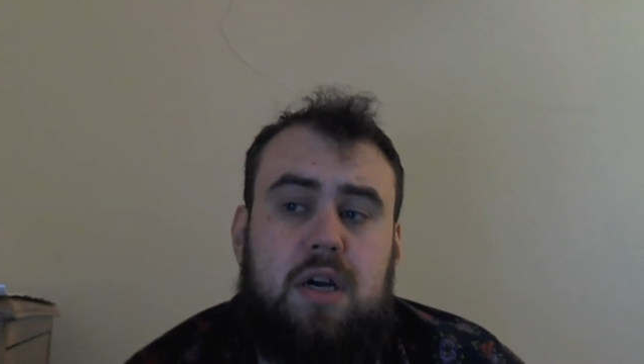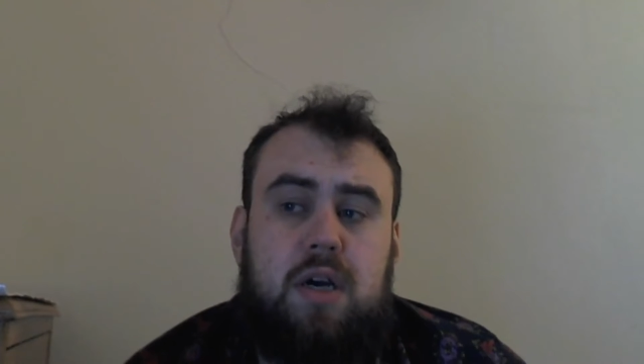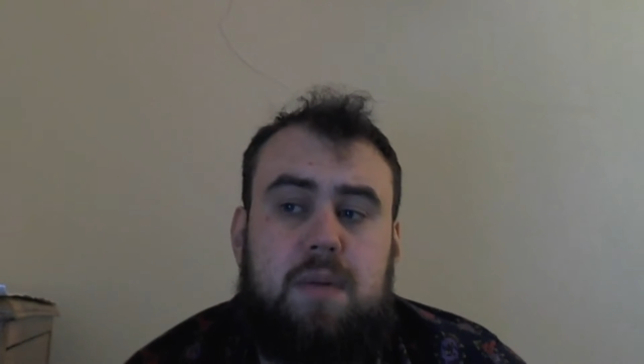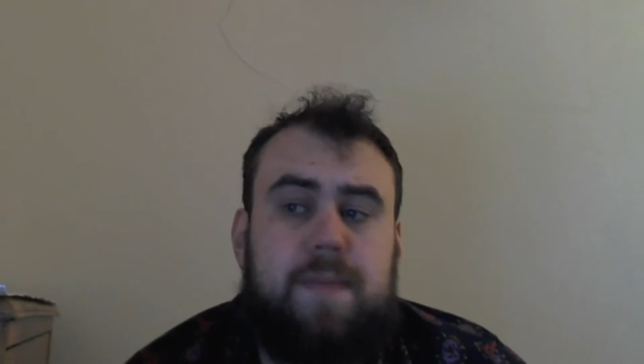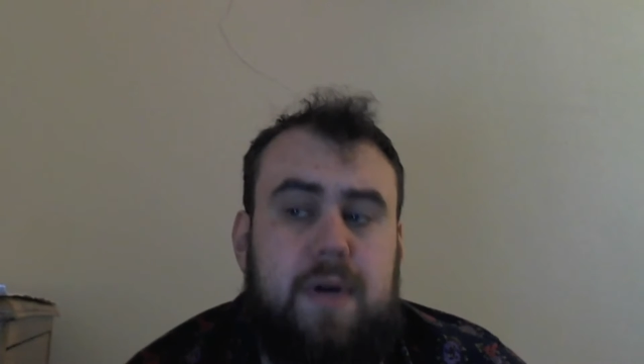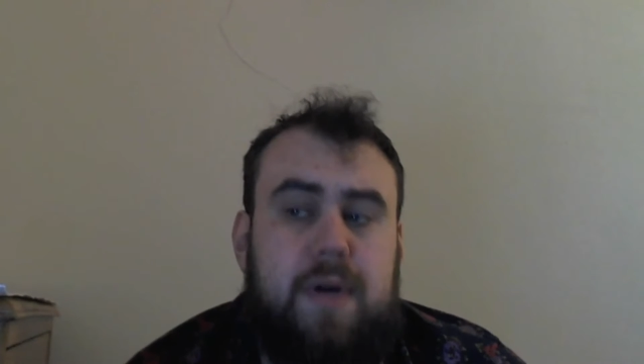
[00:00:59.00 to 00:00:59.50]

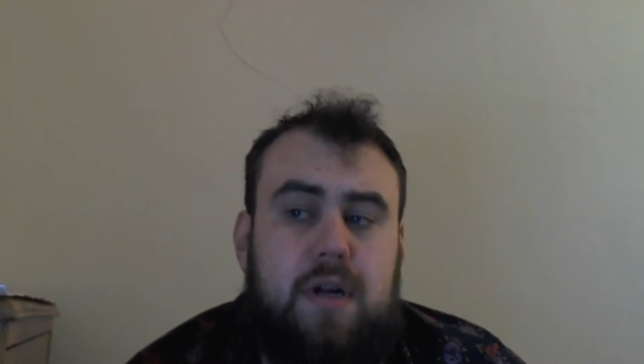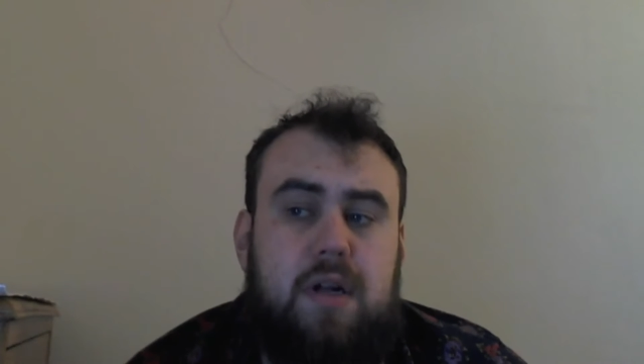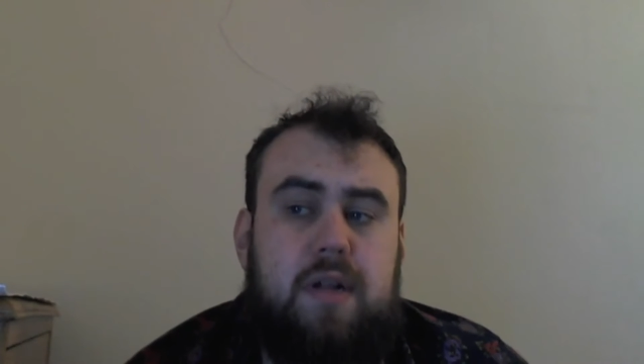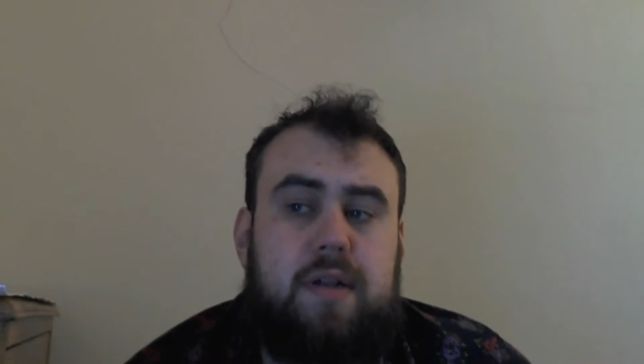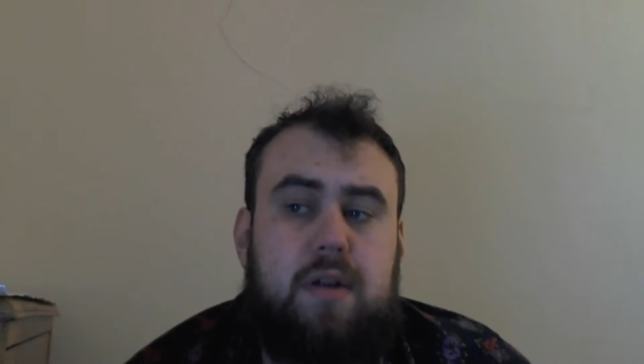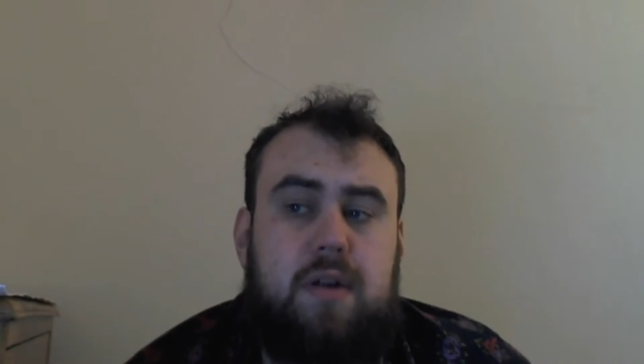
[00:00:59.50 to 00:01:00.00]
but
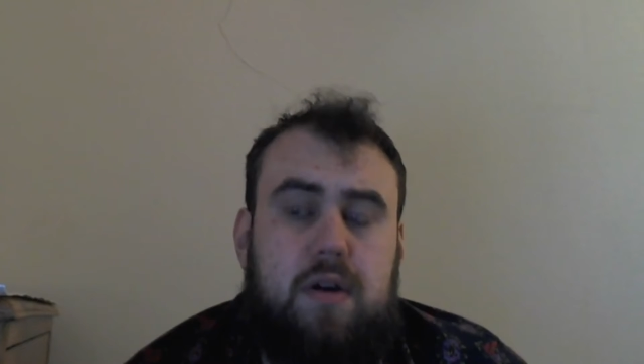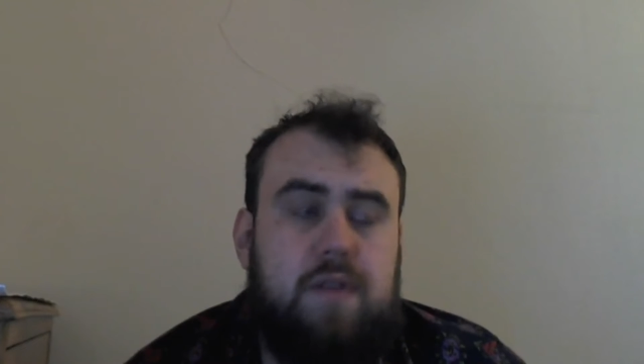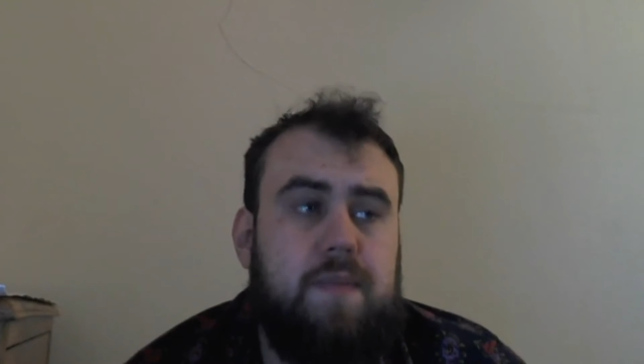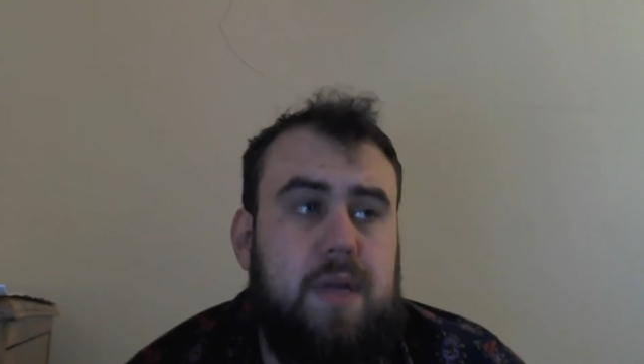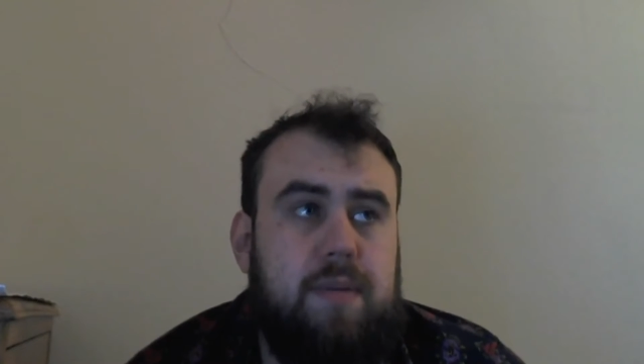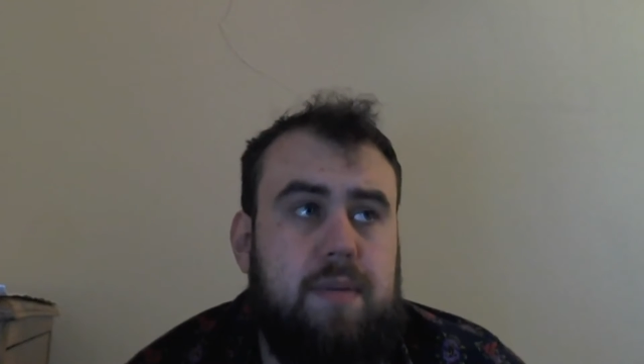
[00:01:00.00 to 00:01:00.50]
a lot
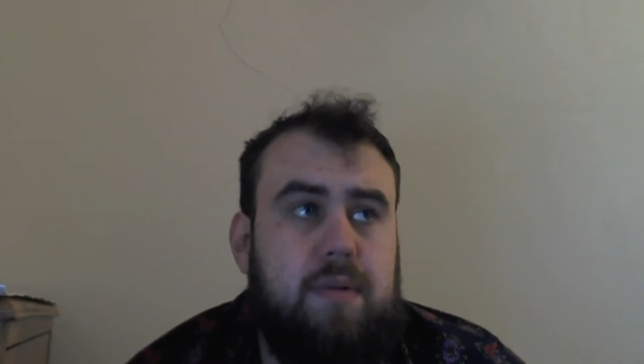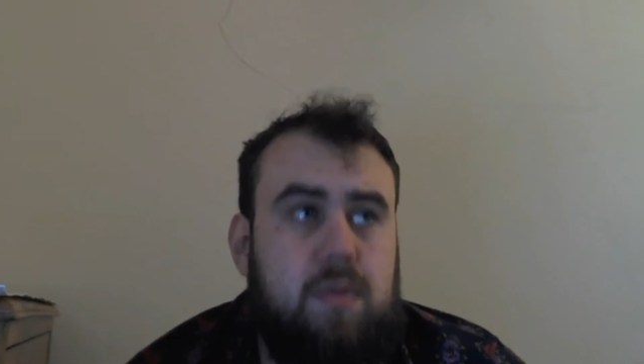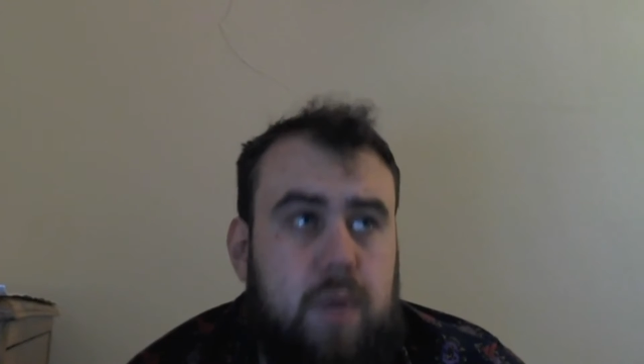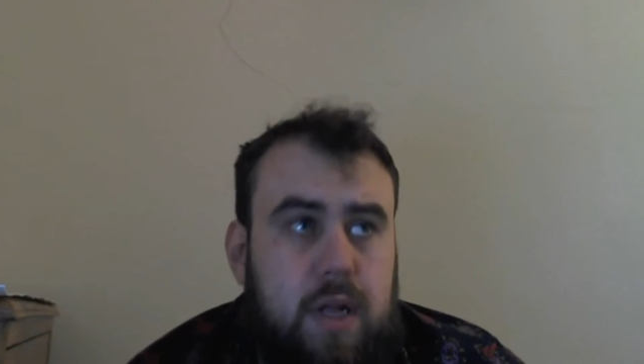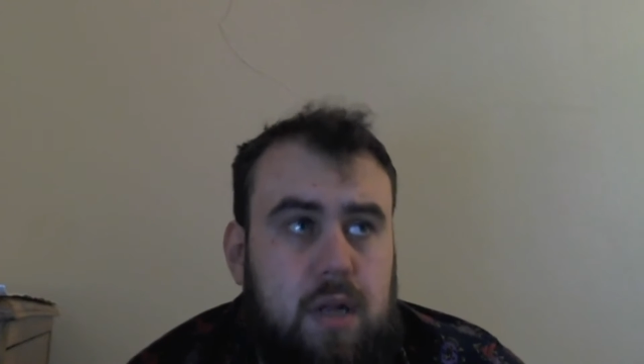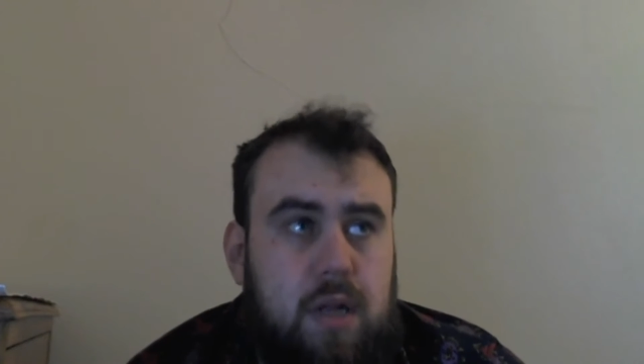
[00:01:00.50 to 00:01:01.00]
of people
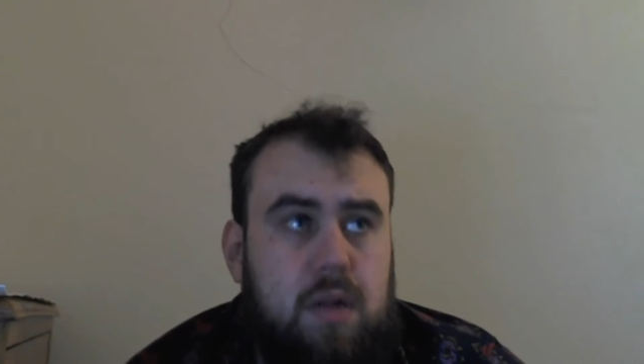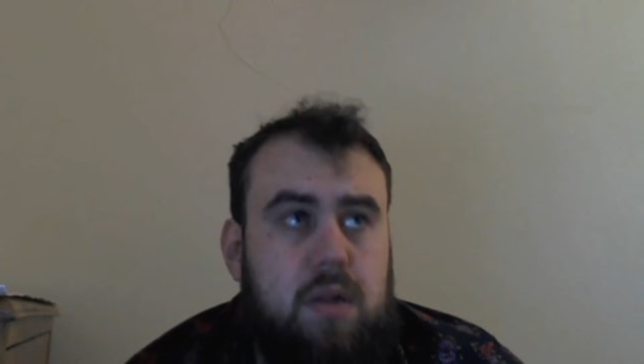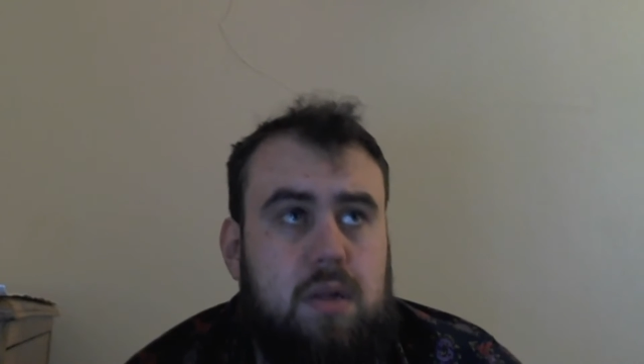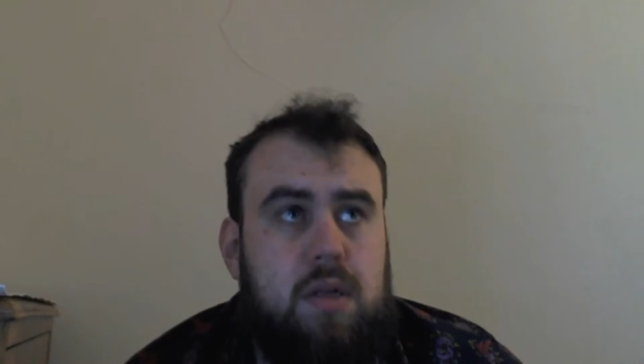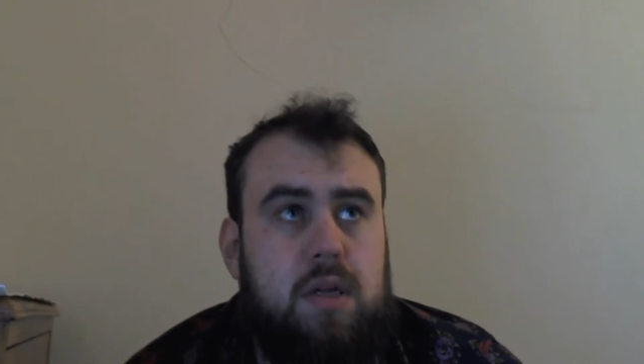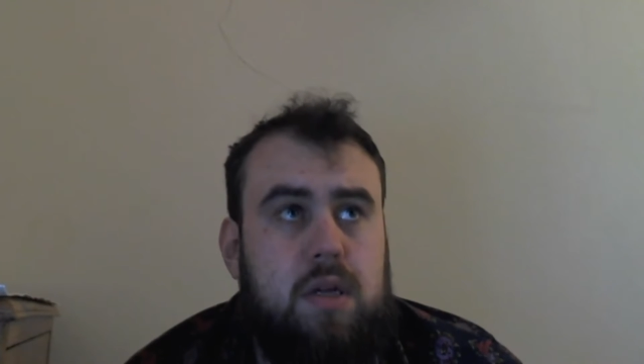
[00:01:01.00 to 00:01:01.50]
will.
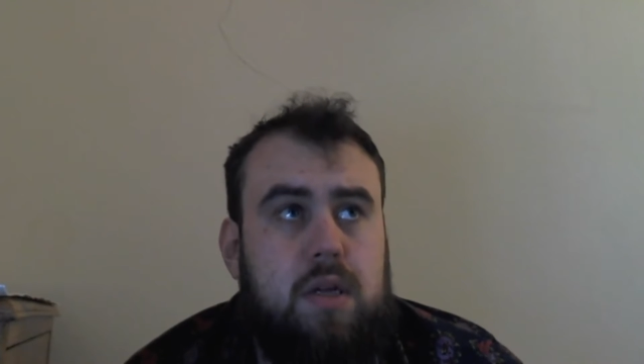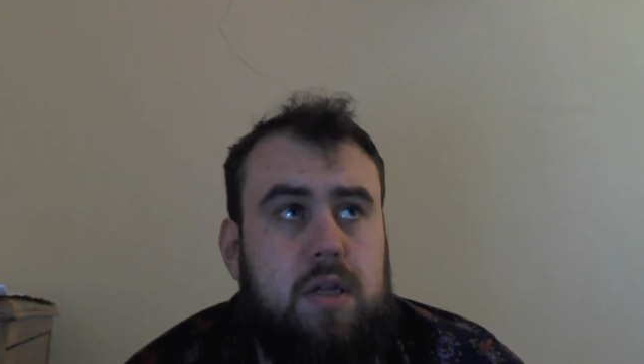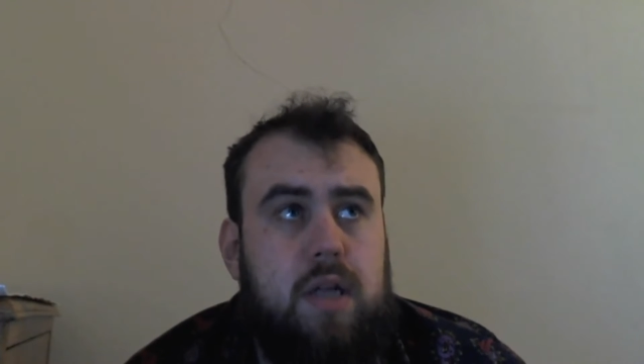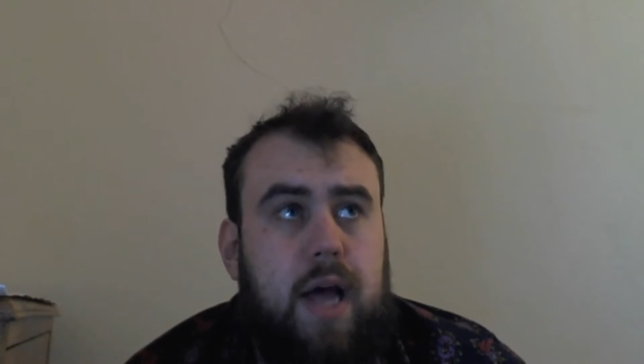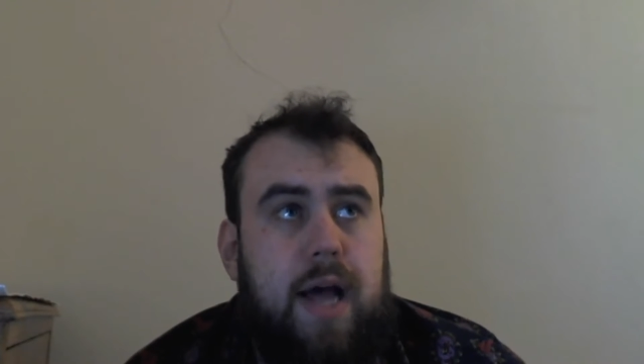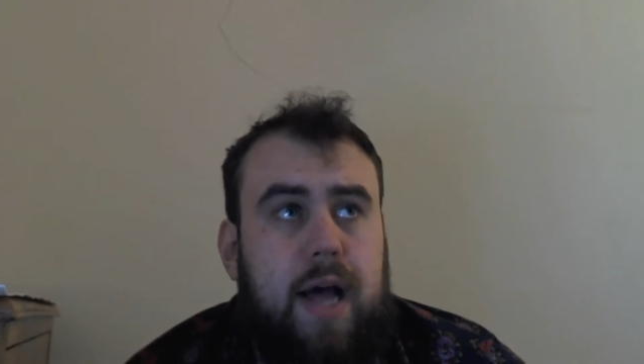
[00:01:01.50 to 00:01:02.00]

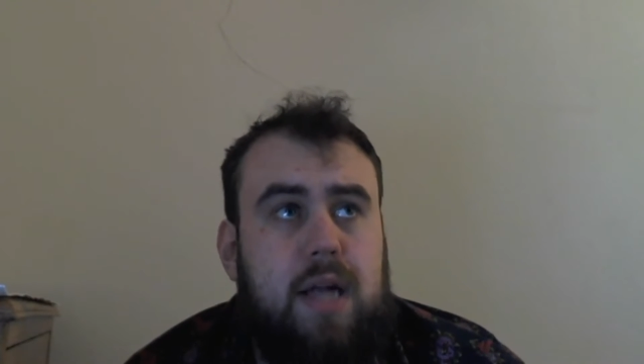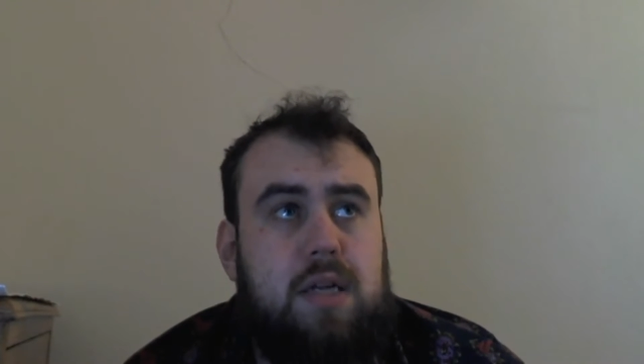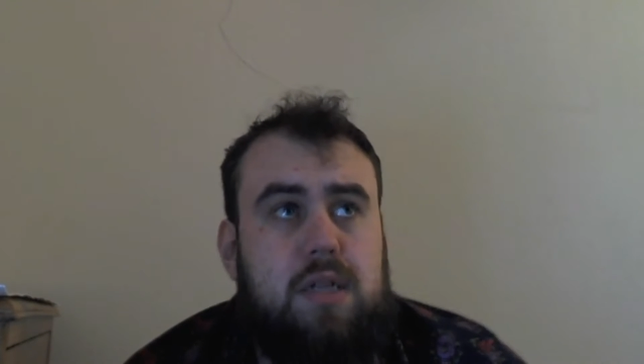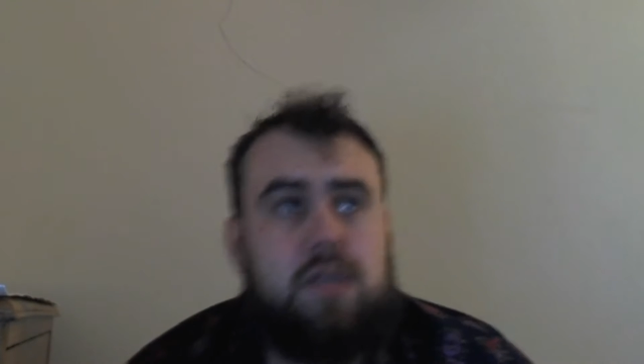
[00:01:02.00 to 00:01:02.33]
And